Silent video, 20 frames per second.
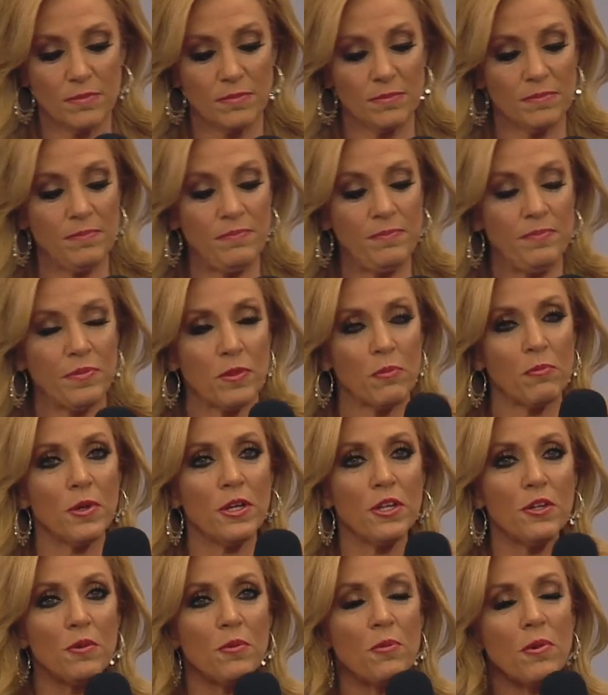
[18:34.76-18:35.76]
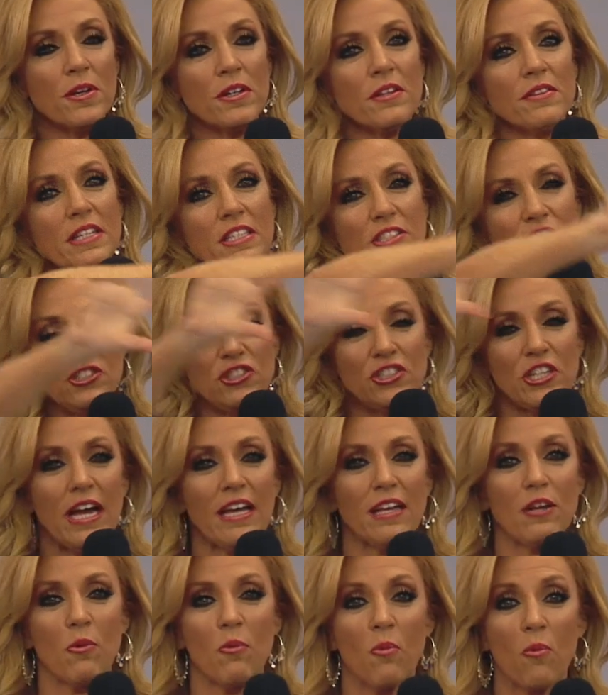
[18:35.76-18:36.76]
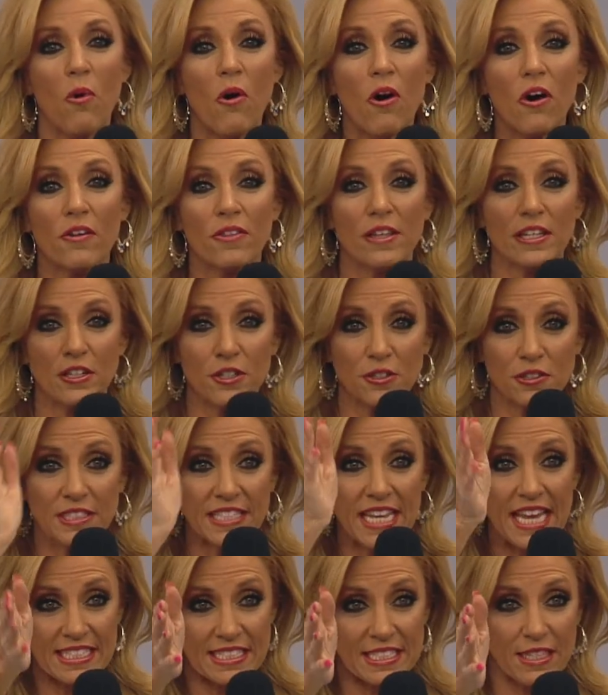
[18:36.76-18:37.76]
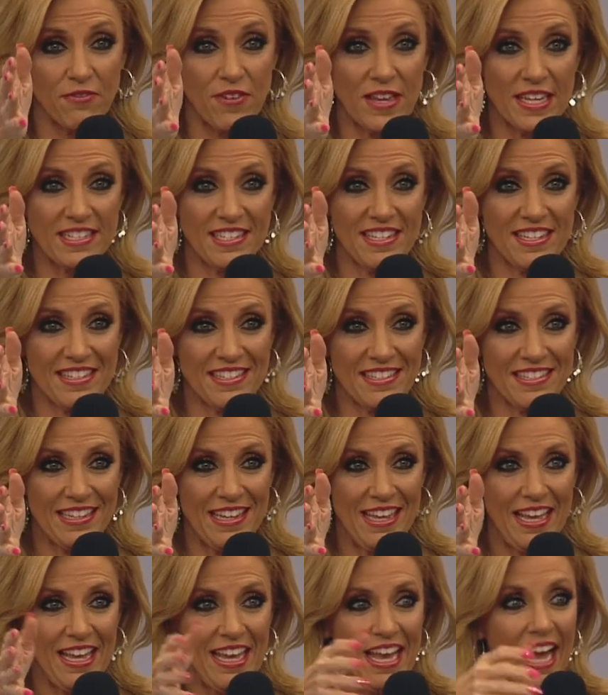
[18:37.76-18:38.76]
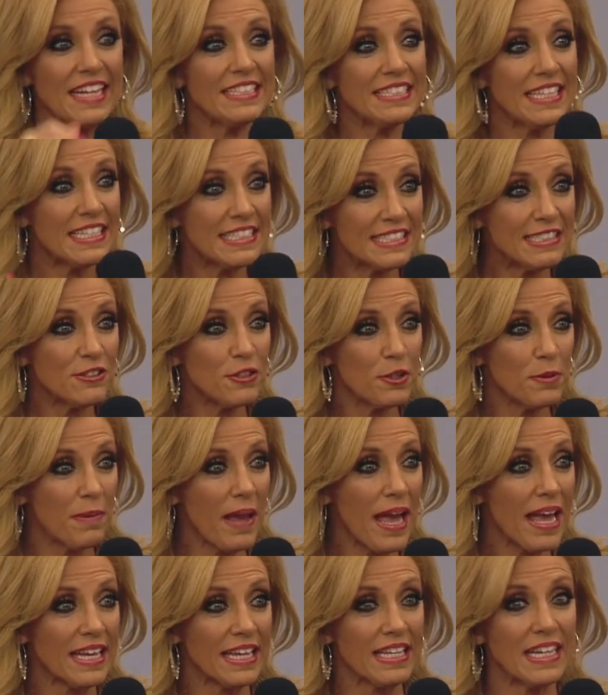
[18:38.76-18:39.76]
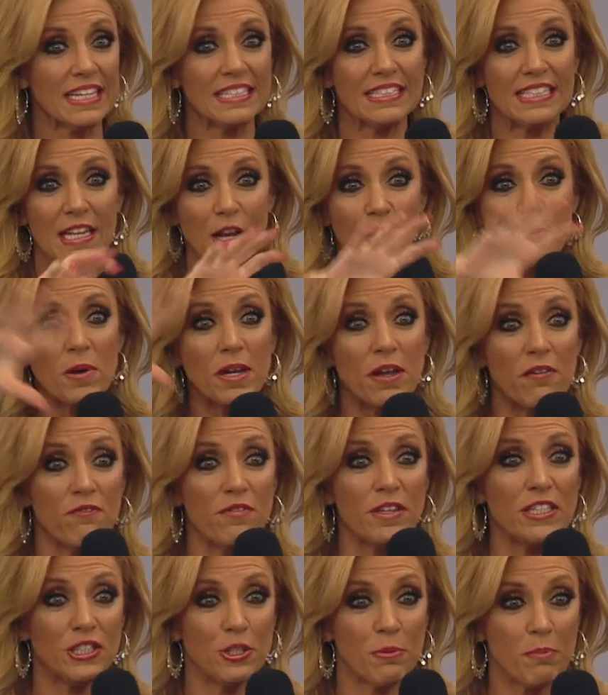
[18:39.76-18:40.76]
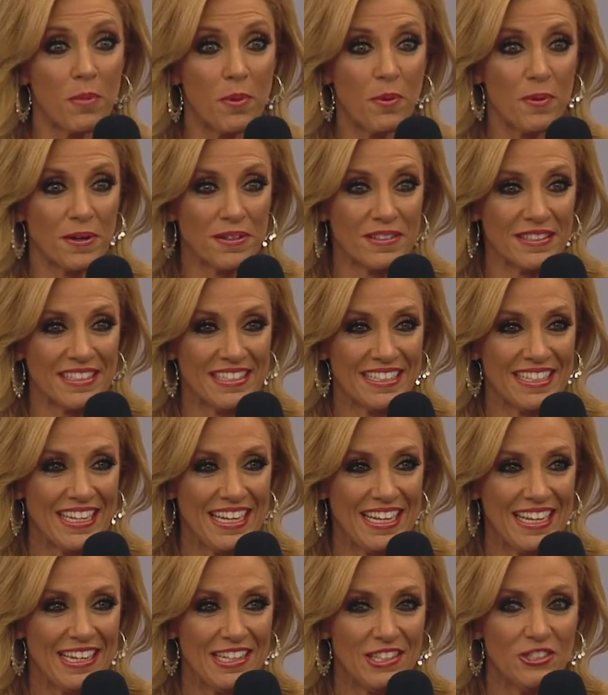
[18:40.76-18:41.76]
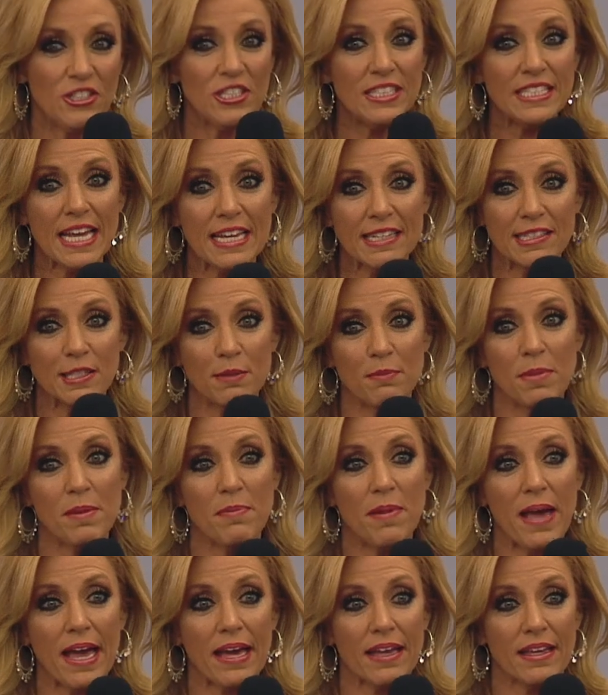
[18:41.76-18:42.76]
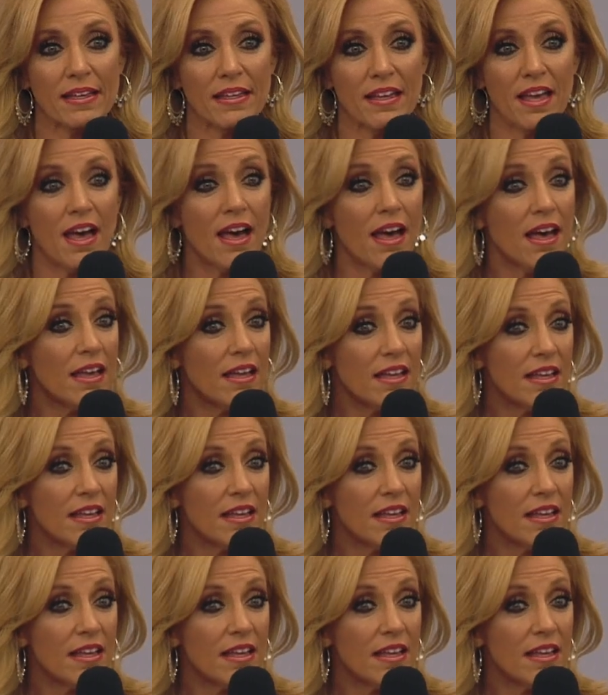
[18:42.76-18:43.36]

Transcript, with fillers: what do you want on this giant wall that your desk faces? I texted her back and I said, I want a vision board. She texted me back, huh?